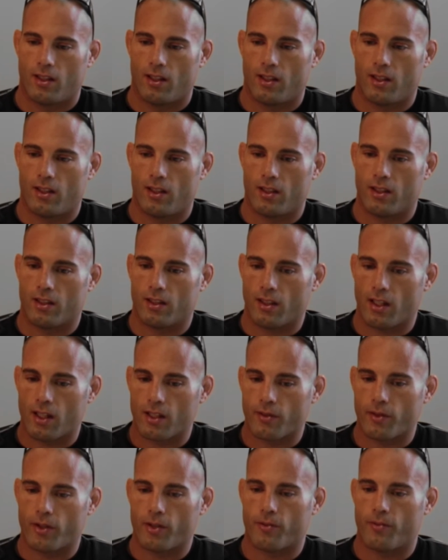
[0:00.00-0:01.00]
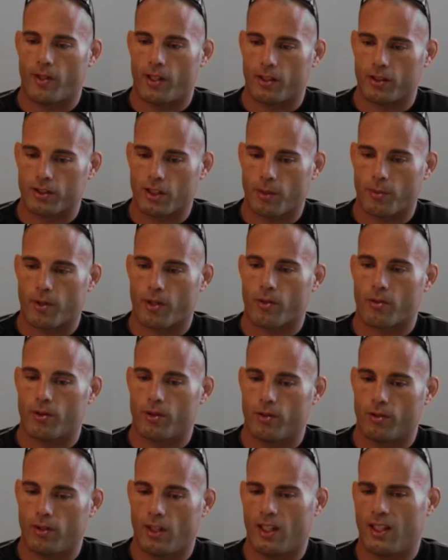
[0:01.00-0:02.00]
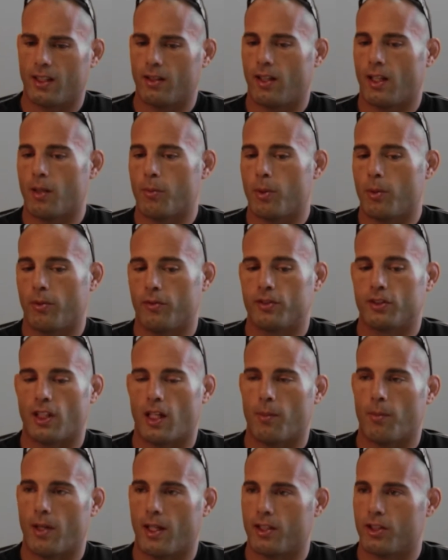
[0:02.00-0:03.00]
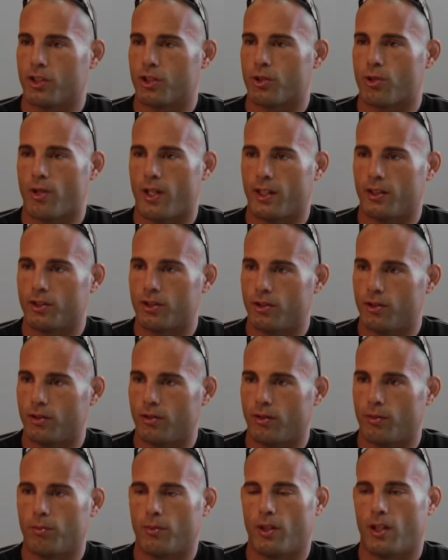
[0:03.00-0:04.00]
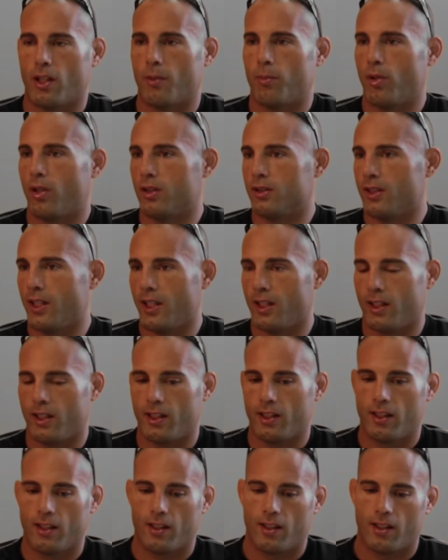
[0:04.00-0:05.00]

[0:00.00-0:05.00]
And a lot of other fighters coming through. A lot of people stop by and just train too. Paul Daly.